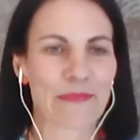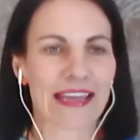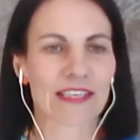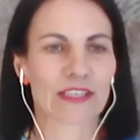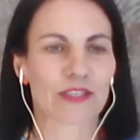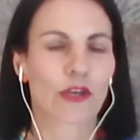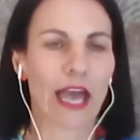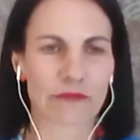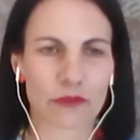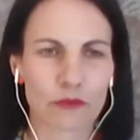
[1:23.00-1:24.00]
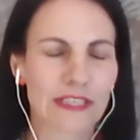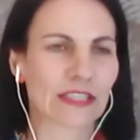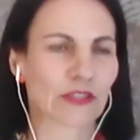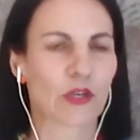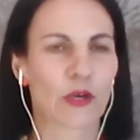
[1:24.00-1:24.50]
You have to
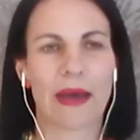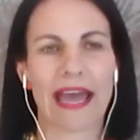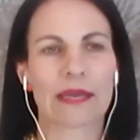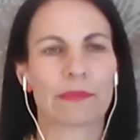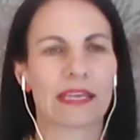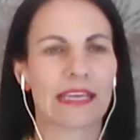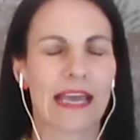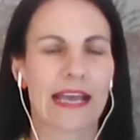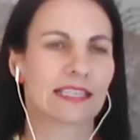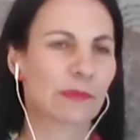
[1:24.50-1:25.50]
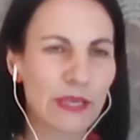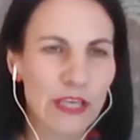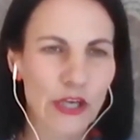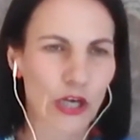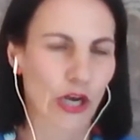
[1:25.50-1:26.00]
read to your baby and
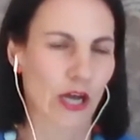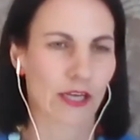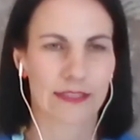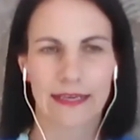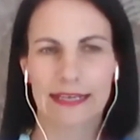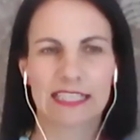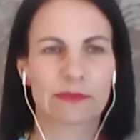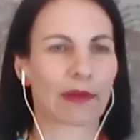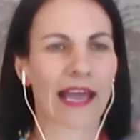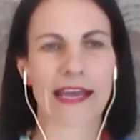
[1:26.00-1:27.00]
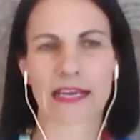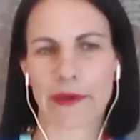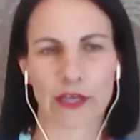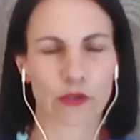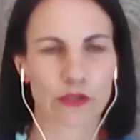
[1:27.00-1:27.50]
speak a lot and explain
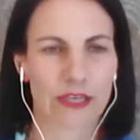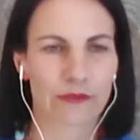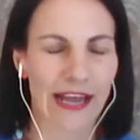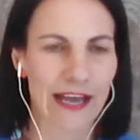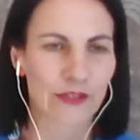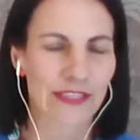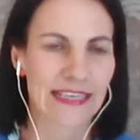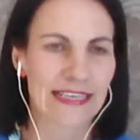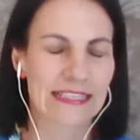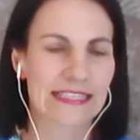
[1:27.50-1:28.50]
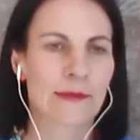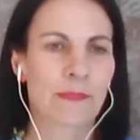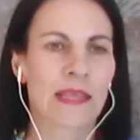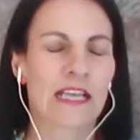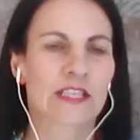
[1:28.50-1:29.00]
about your surroundings.
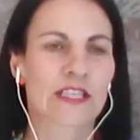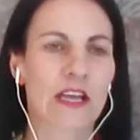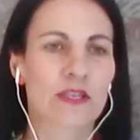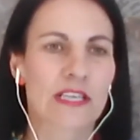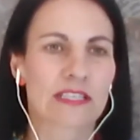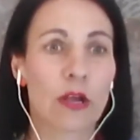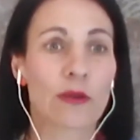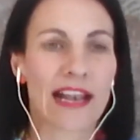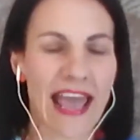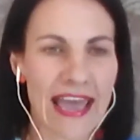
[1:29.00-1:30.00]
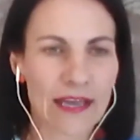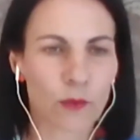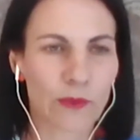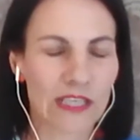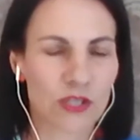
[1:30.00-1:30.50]
So
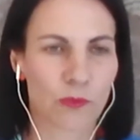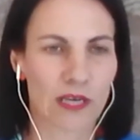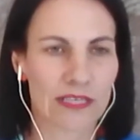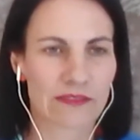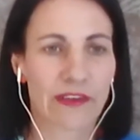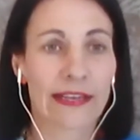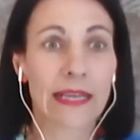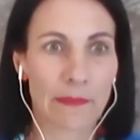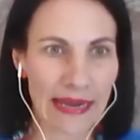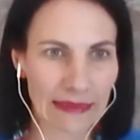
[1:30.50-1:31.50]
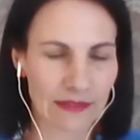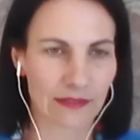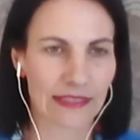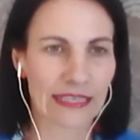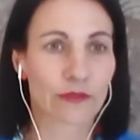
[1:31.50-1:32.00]
language was
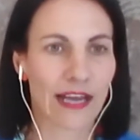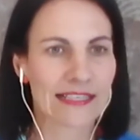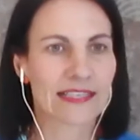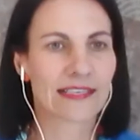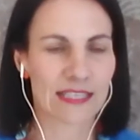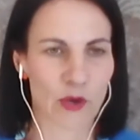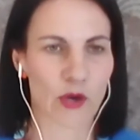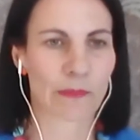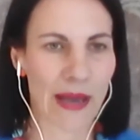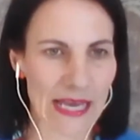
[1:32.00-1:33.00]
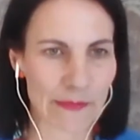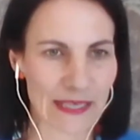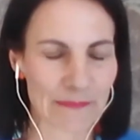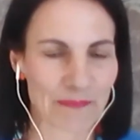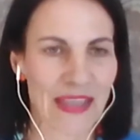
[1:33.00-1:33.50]
fundamental in raising a smart
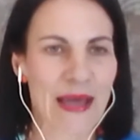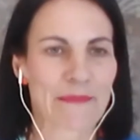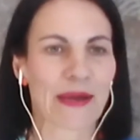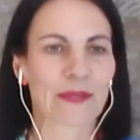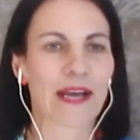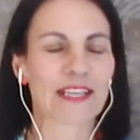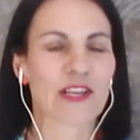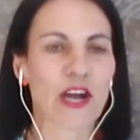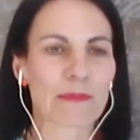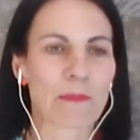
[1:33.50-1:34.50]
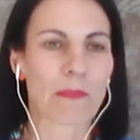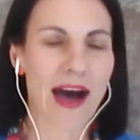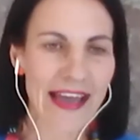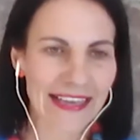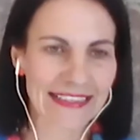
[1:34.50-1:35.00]
baby. But what got
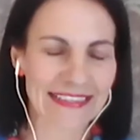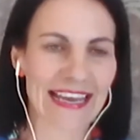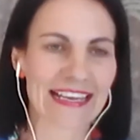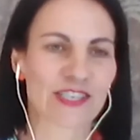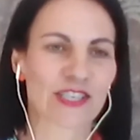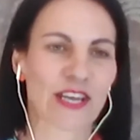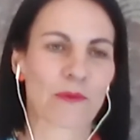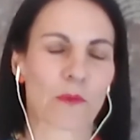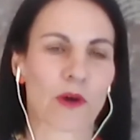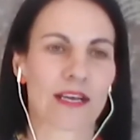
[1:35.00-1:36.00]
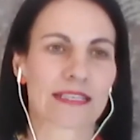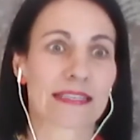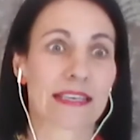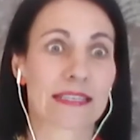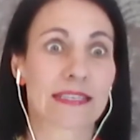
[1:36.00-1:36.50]
my attention was
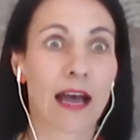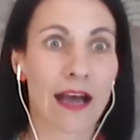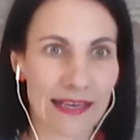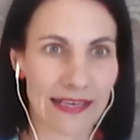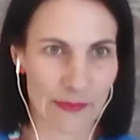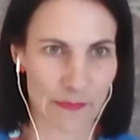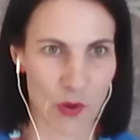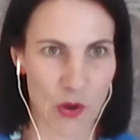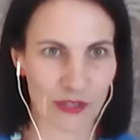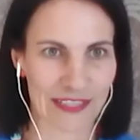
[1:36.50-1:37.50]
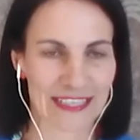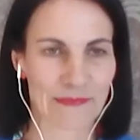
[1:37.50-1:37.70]
the signing part.